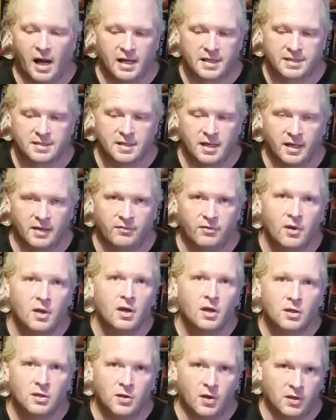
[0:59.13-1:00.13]
box
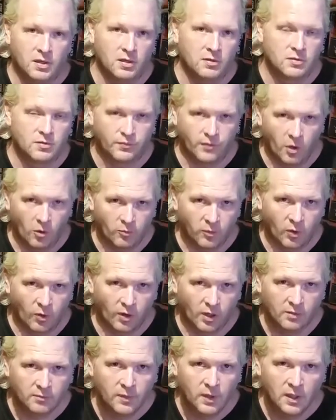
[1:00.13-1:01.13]
knife, you can use
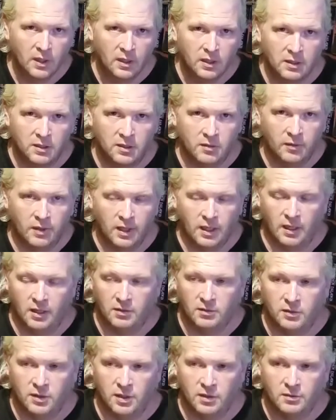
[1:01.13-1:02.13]
foam core. You
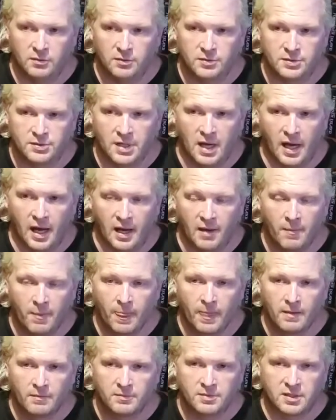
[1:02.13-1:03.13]
can use
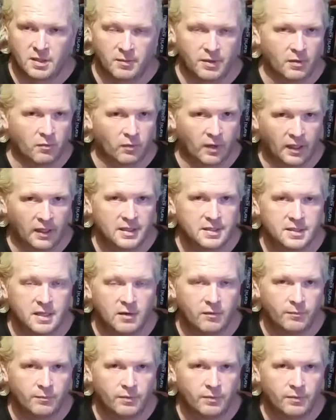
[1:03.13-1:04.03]
some of the really